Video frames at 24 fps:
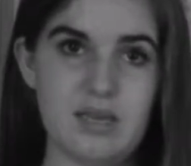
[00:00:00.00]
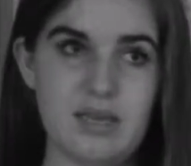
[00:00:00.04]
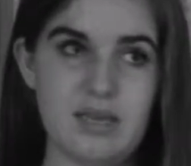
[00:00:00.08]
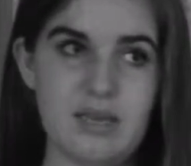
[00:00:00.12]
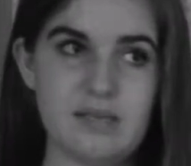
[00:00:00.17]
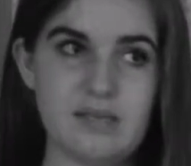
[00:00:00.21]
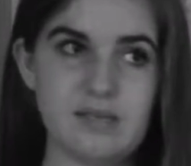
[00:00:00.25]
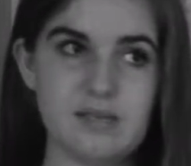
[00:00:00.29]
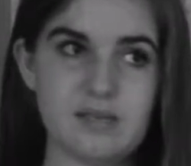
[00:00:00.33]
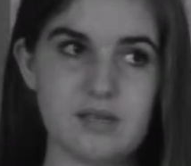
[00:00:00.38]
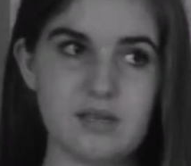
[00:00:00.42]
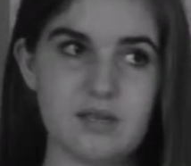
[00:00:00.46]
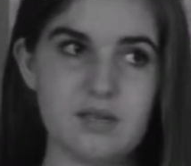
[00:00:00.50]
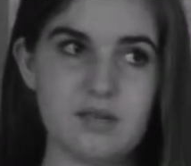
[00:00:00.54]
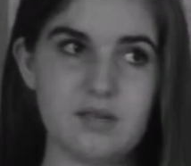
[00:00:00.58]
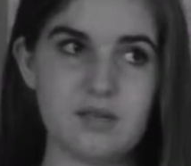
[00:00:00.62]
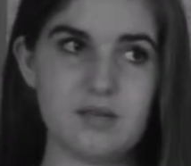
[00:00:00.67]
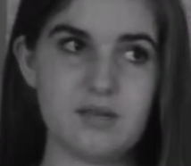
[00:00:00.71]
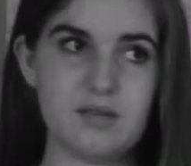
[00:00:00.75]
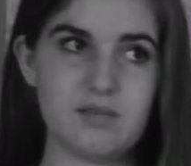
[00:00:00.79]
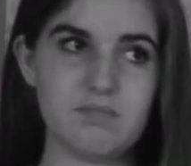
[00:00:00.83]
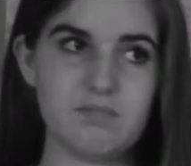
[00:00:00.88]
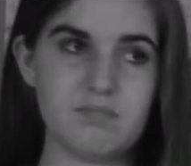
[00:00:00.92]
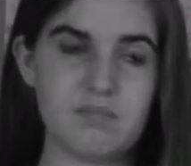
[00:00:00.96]
is
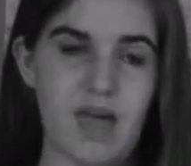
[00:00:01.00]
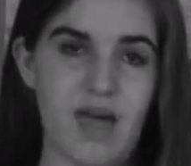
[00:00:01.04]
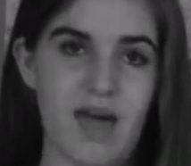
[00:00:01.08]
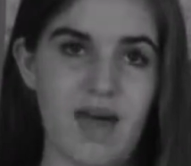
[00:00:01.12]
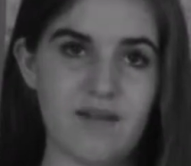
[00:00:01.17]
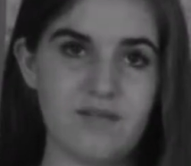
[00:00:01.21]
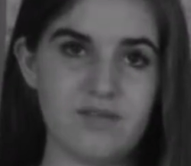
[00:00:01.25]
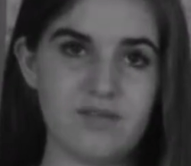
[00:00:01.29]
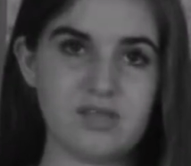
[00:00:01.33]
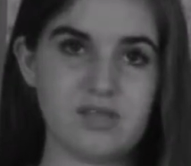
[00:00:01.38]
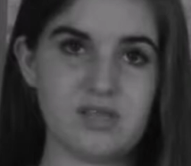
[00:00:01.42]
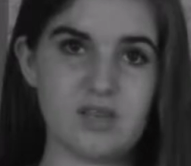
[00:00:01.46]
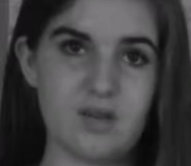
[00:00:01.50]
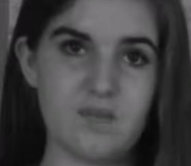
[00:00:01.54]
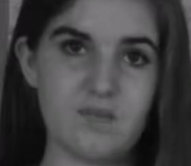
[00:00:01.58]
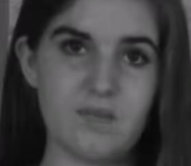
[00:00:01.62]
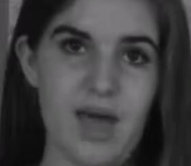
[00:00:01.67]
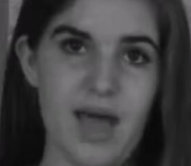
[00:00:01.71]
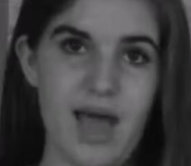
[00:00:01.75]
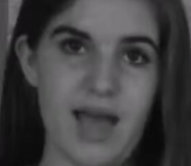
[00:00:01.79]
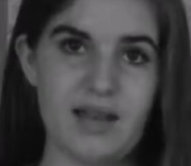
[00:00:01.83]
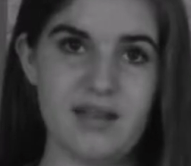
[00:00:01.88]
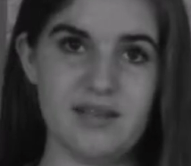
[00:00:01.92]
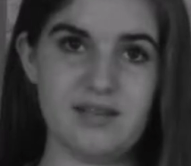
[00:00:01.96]
gonna have some
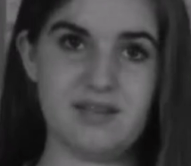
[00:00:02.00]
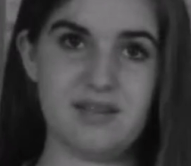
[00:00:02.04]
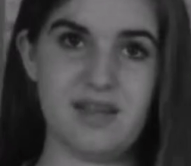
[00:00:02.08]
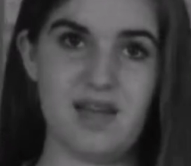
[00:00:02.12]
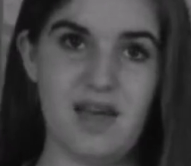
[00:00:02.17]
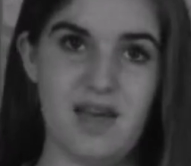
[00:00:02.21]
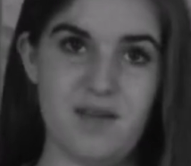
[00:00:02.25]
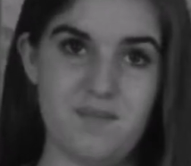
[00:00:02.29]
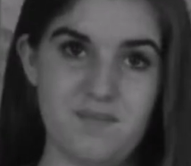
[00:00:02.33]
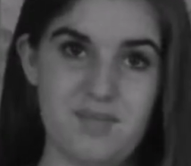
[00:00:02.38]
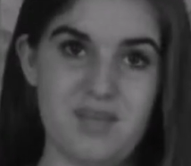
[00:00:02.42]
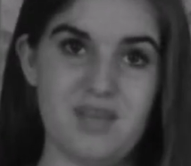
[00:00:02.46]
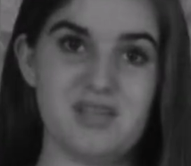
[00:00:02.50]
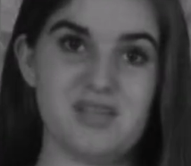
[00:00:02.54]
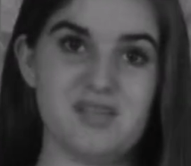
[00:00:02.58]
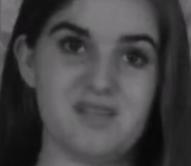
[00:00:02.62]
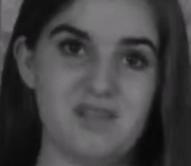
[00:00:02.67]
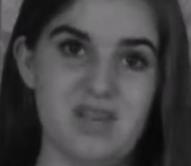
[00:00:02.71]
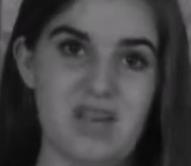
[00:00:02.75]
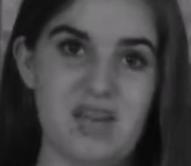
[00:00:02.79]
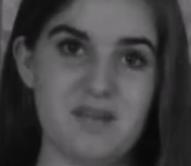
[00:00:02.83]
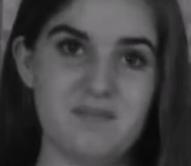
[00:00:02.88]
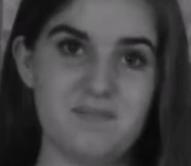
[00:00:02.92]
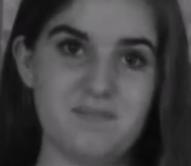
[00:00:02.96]
added time because of
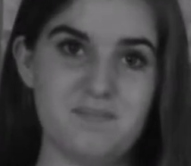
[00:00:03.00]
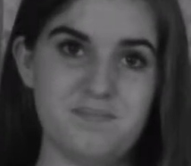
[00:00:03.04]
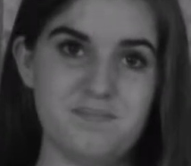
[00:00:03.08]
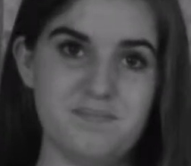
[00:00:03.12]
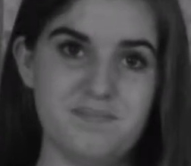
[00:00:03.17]
that.